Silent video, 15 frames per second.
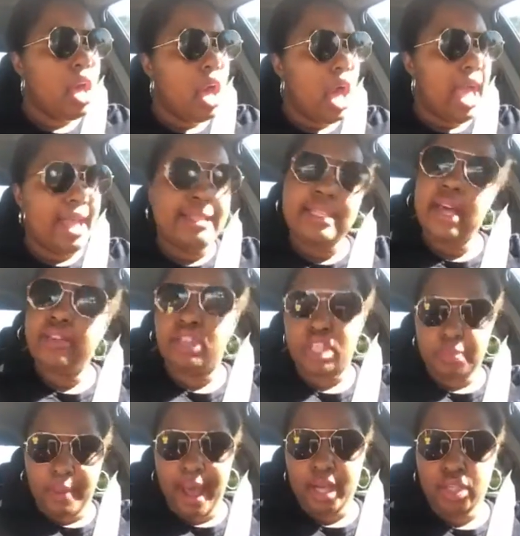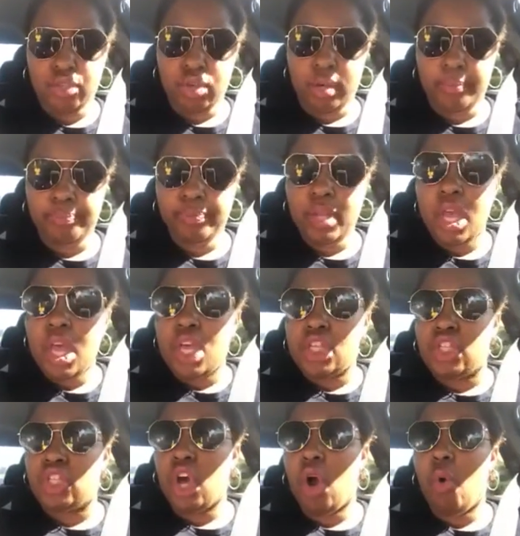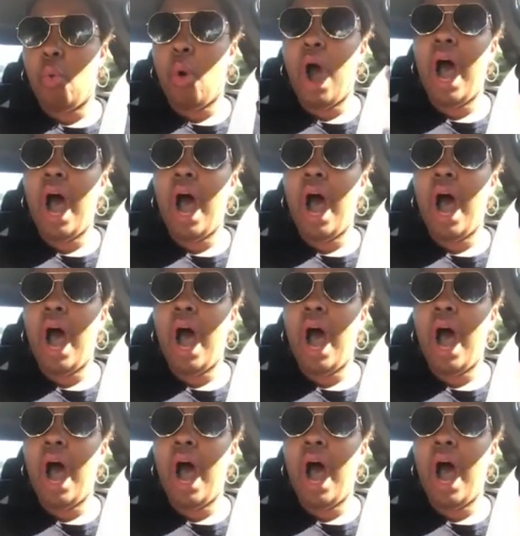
ends of the spectrum. So what